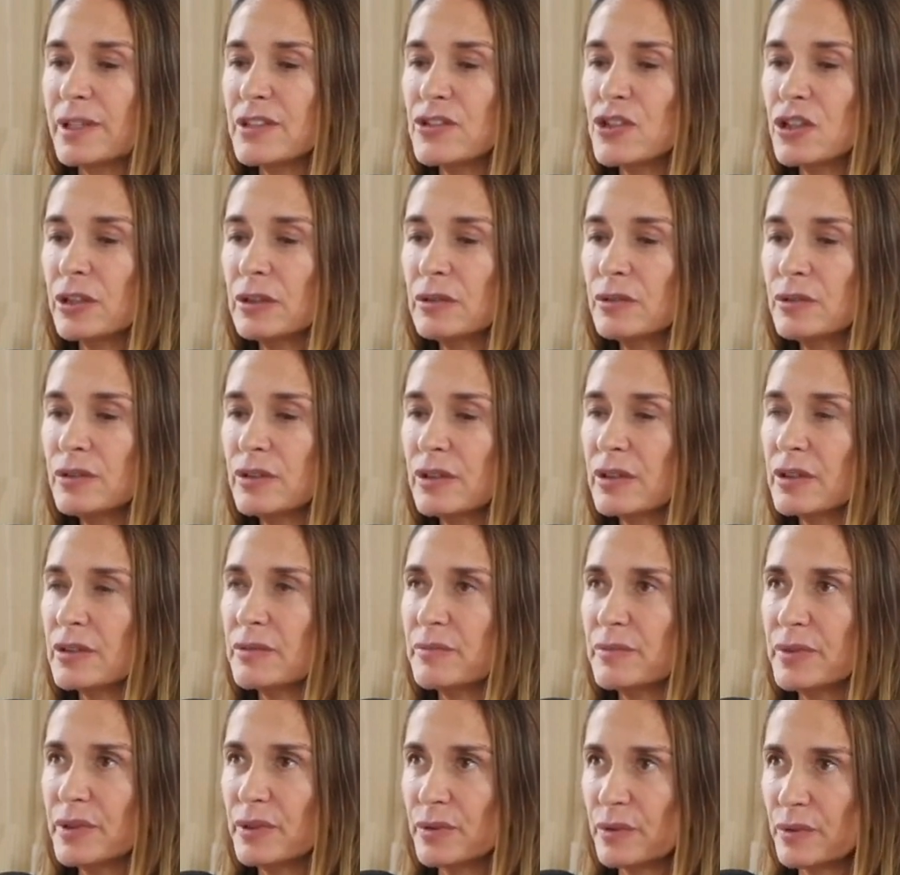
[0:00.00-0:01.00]
when children
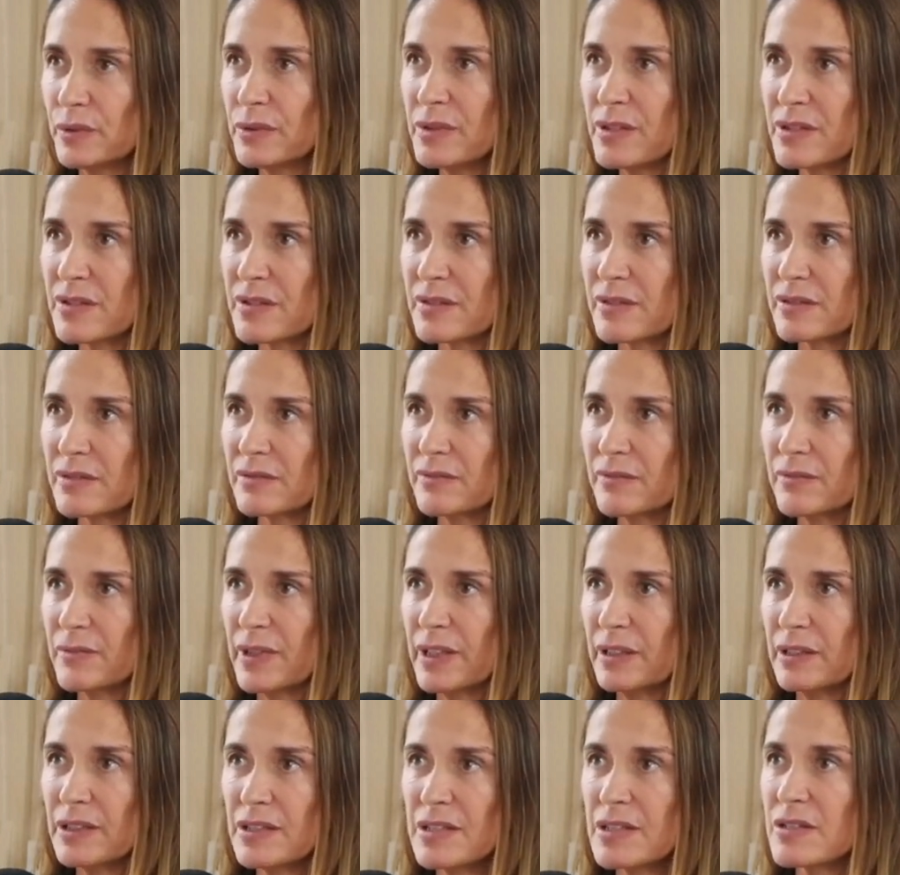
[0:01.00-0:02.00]
are abused,
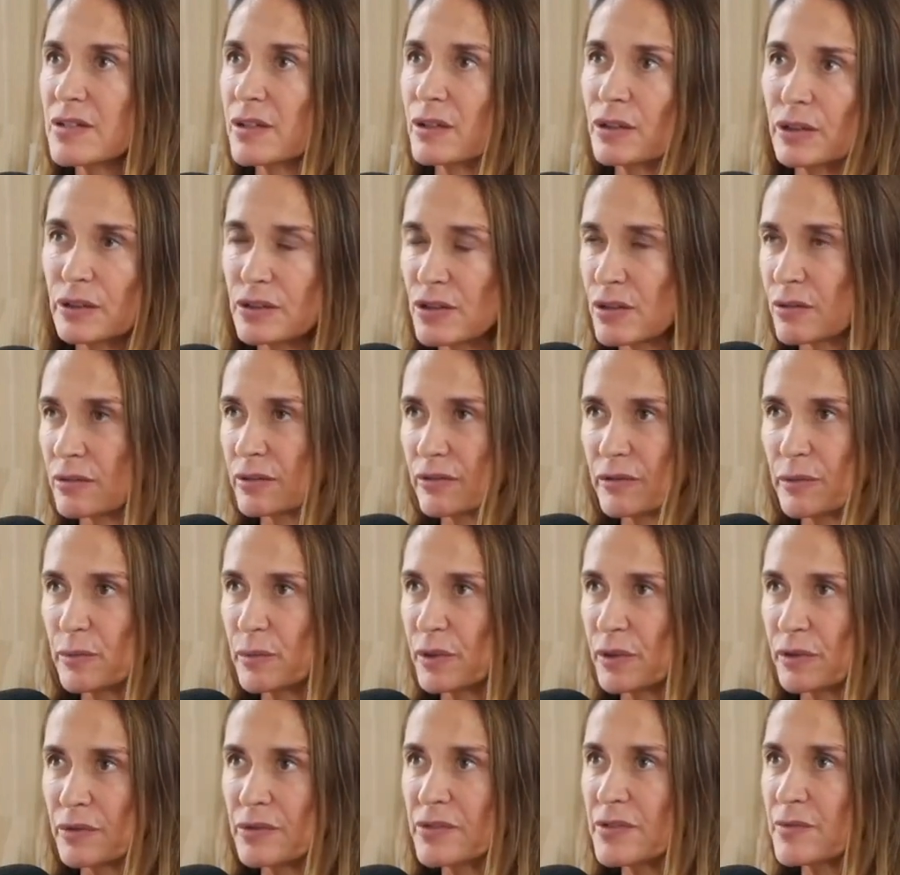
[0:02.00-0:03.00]
and this is a culture
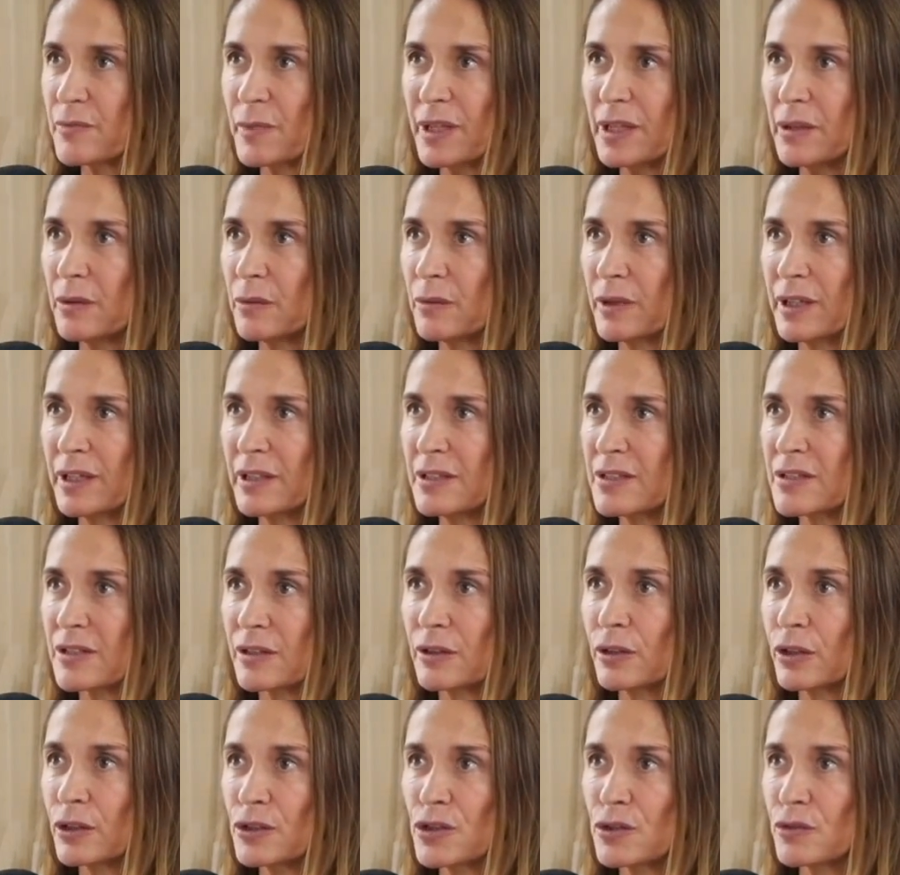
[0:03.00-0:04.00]
of abuse, by the way,
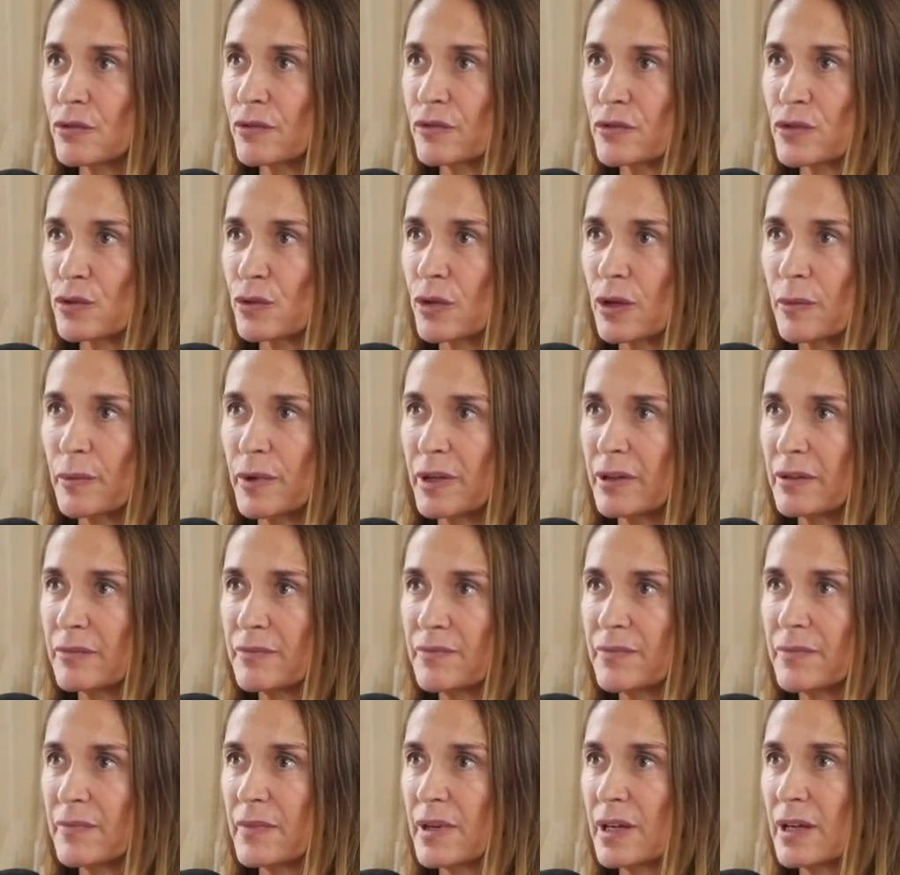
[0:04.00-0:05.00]
it's a culture of
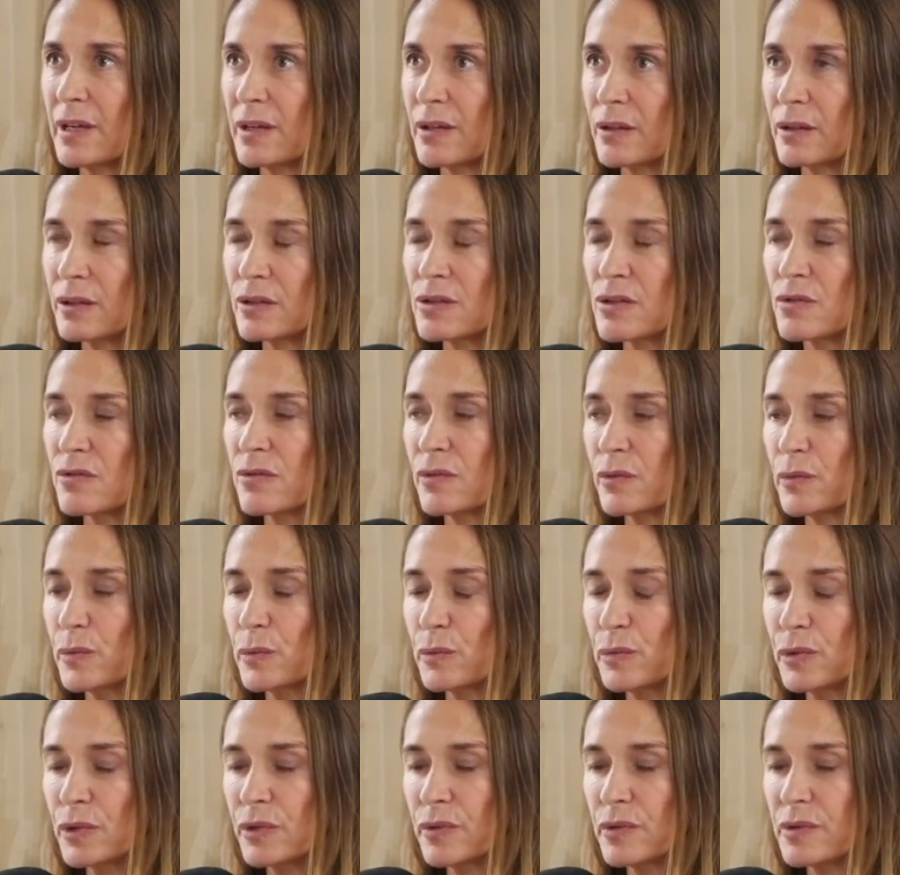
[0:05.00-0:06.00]
trauma and a culture
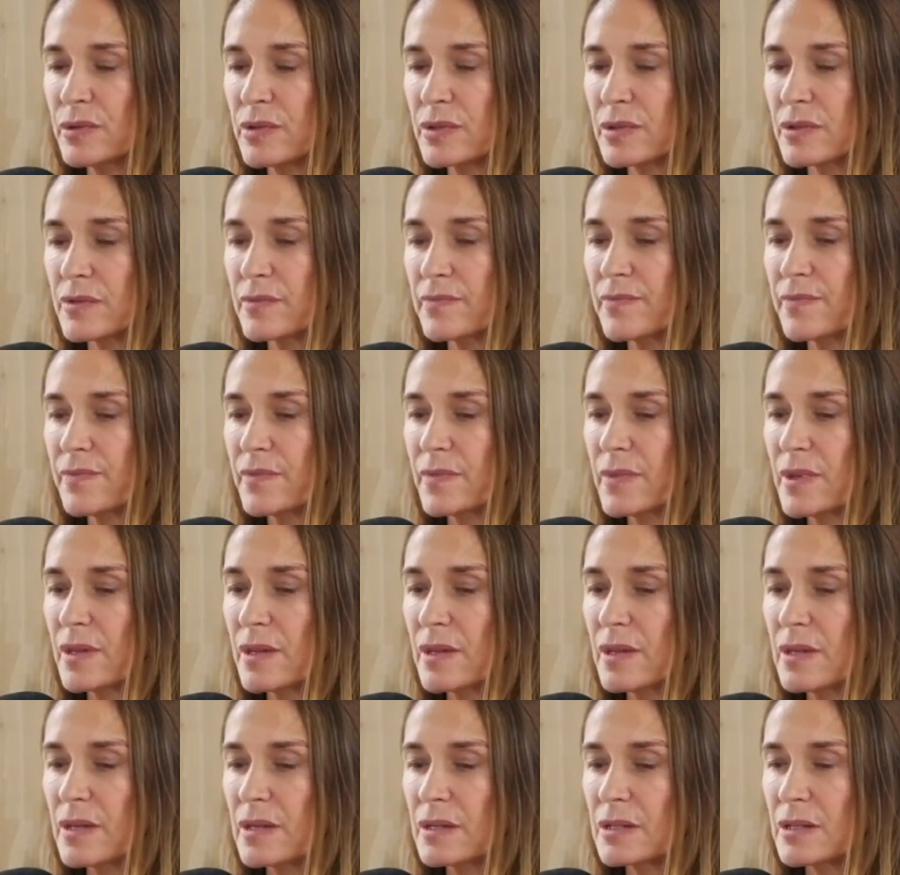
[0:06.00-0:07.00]
of abuse,
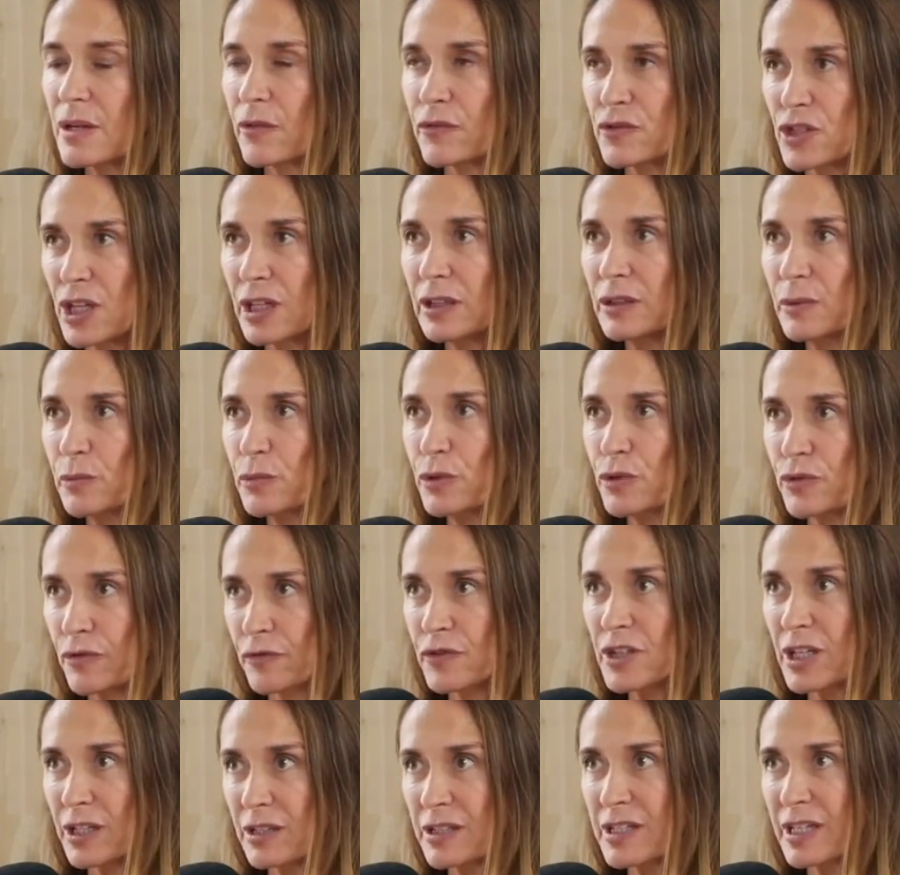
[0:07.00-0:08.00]
of child
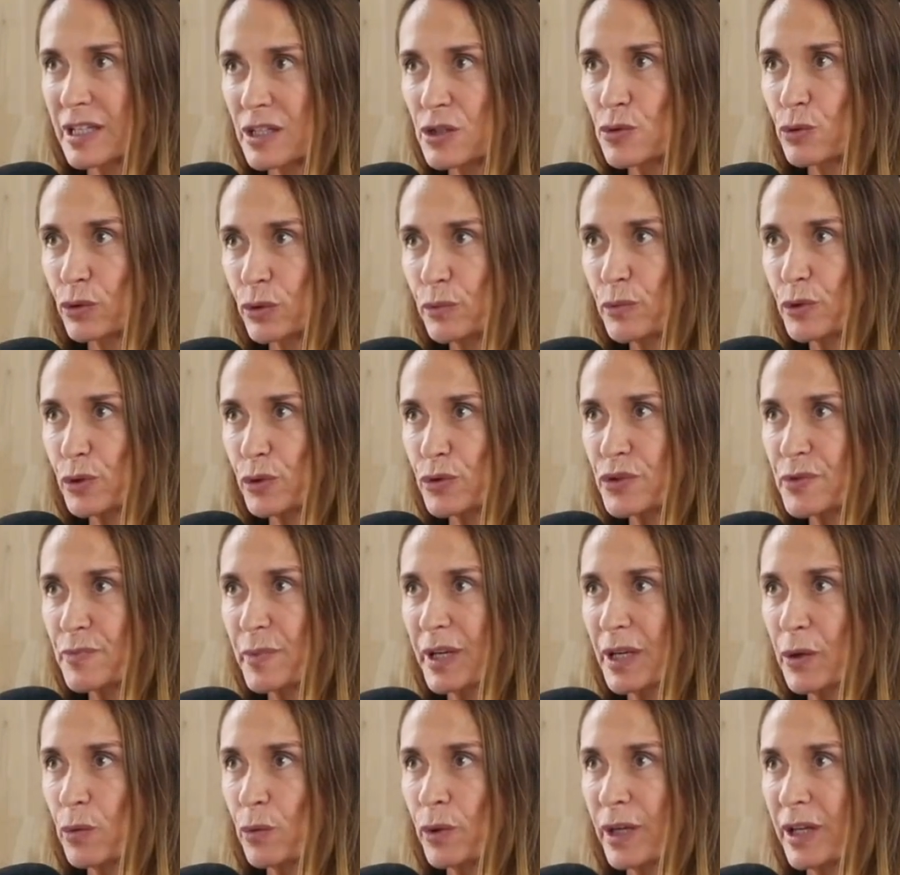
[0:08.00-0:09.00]
abuse, of child sexual
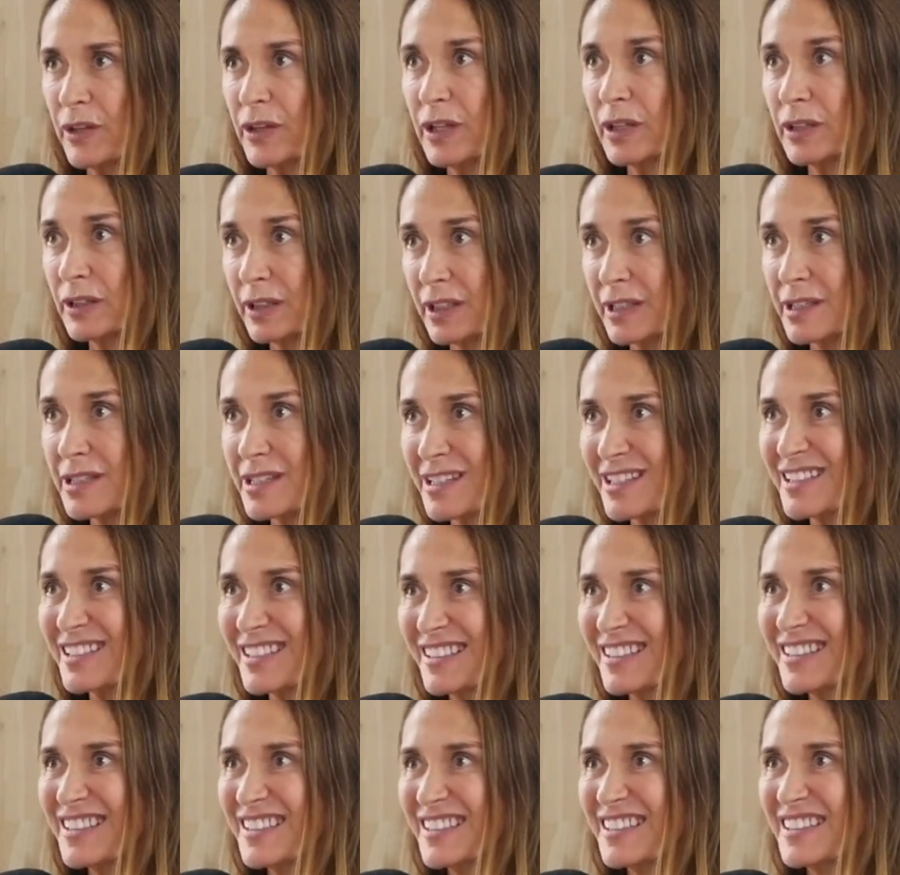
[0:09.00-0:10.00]
abuse, by the way, the elite,
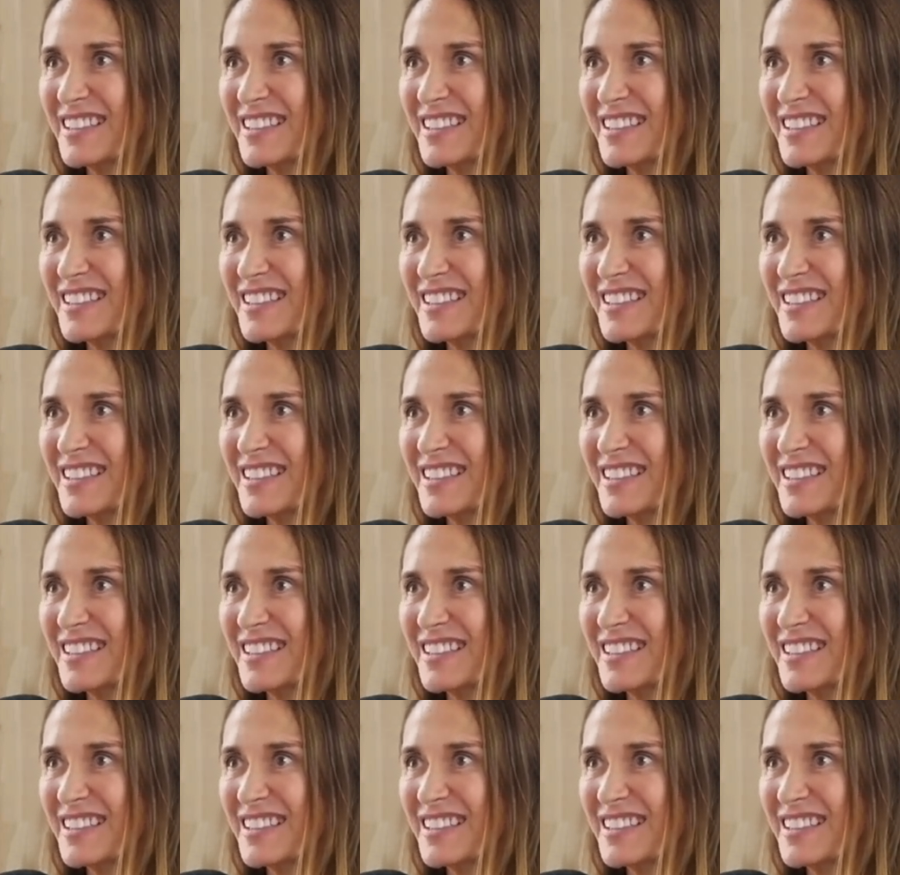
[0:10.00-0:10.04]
